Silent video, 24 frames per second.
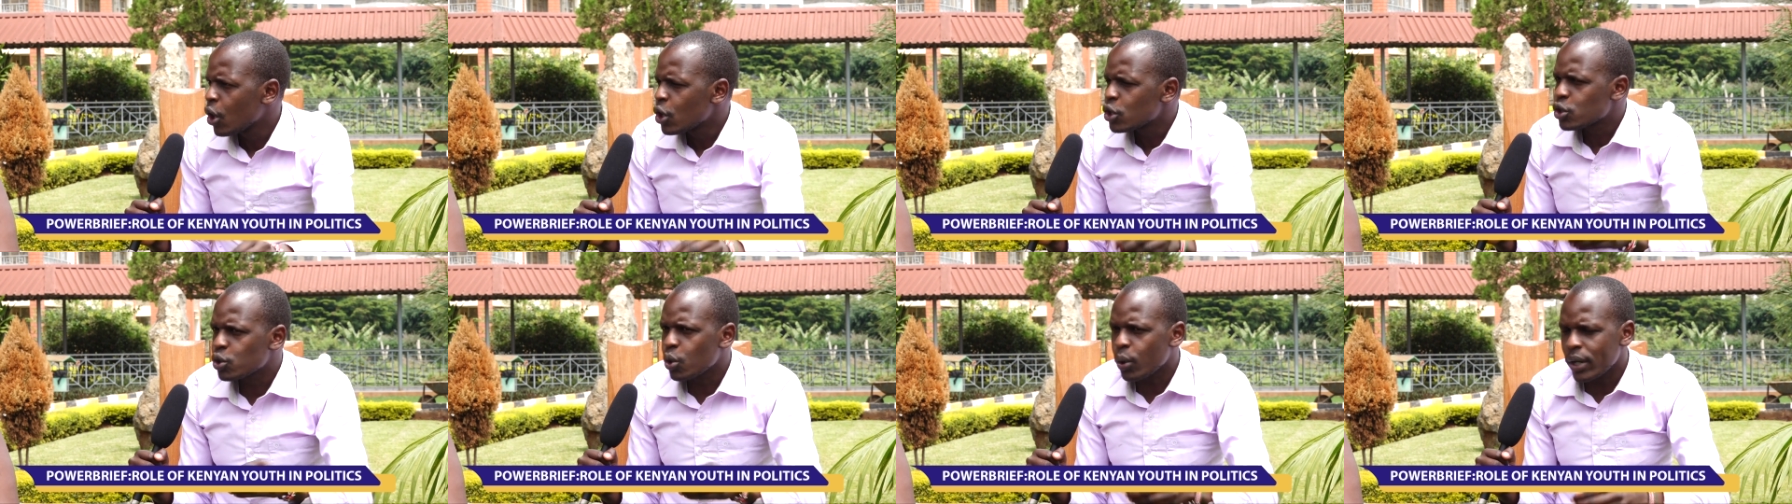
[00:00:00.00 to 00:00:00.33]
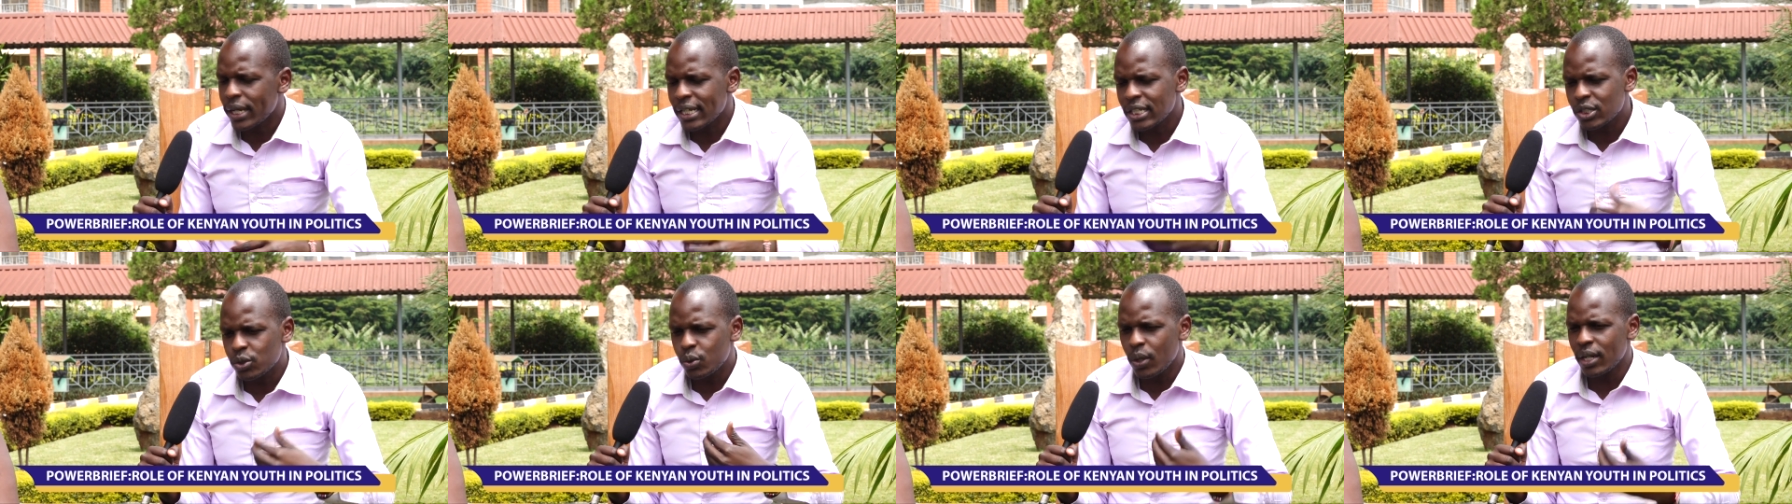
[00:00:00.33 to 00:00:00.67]
So
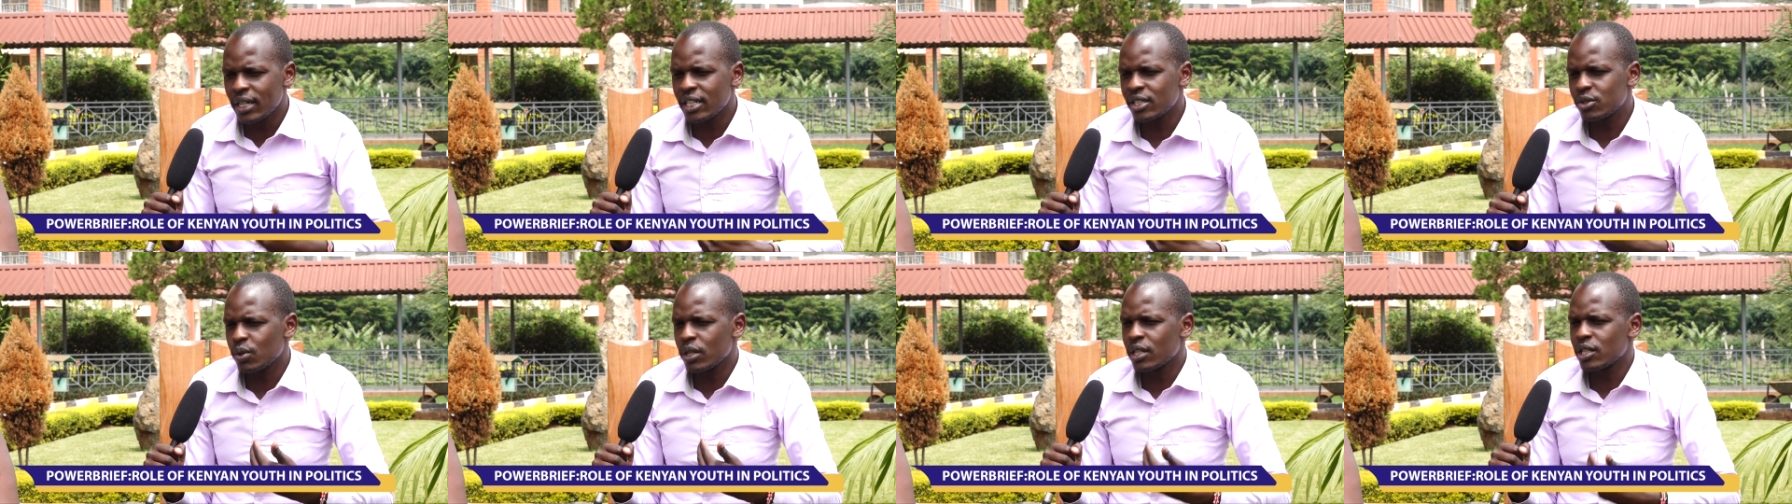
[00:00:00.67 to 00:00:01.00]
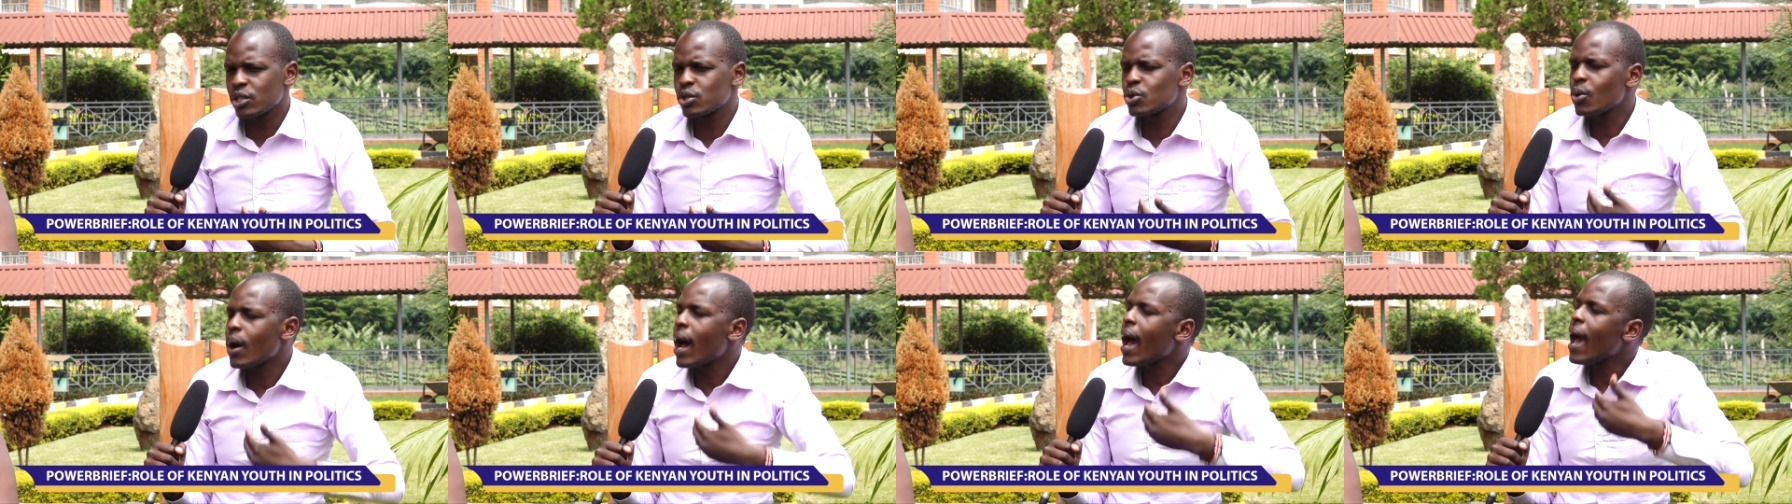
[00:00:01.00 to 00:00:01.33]
in
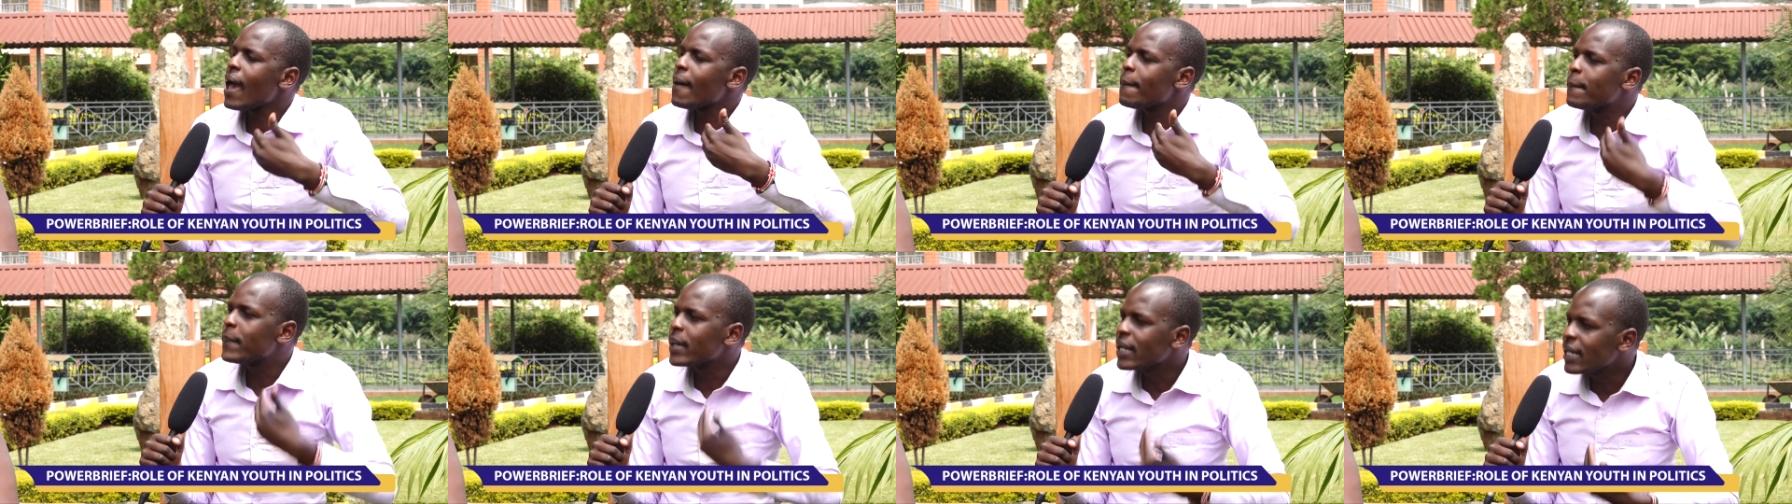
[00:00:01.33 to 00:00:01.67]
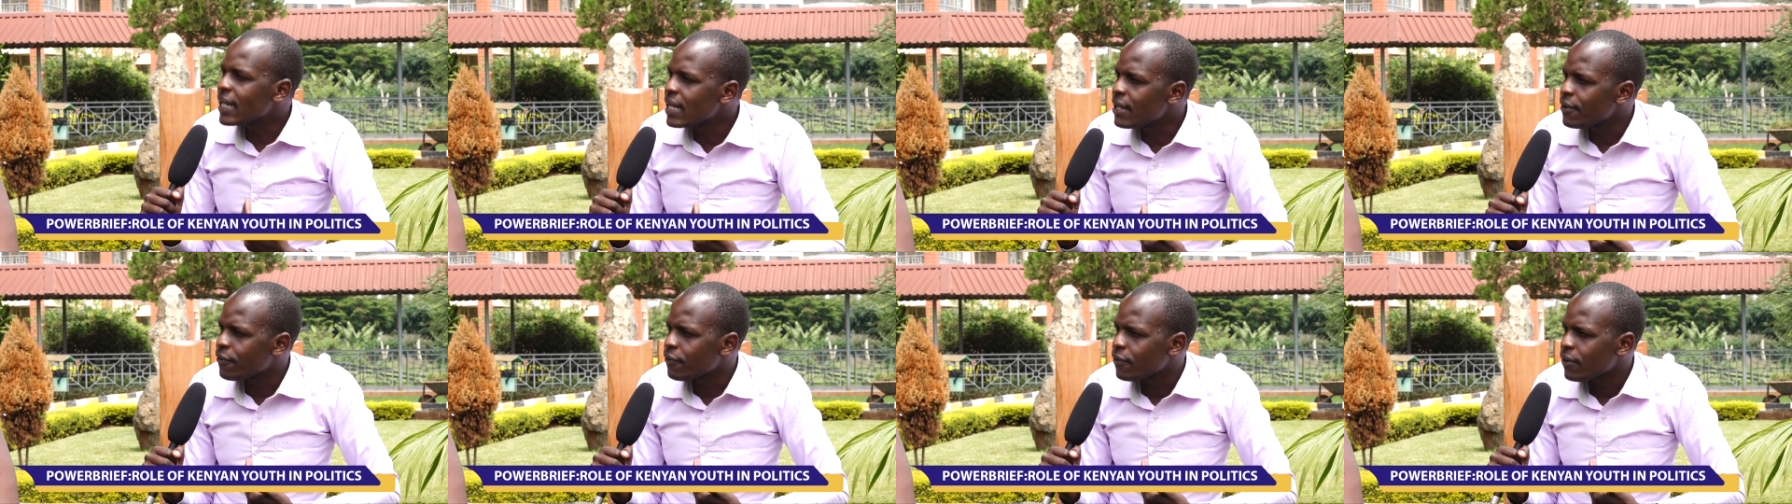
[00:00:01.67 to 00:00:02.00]
2022, I
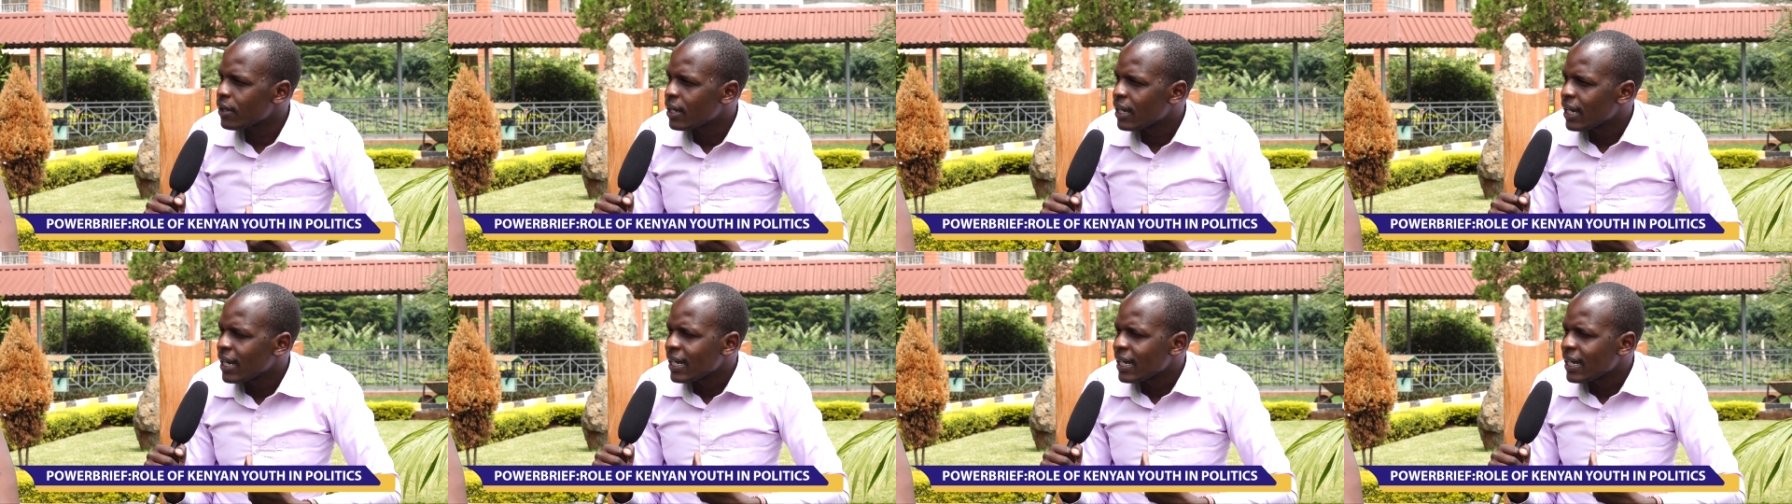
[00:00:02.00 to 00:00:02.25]
believe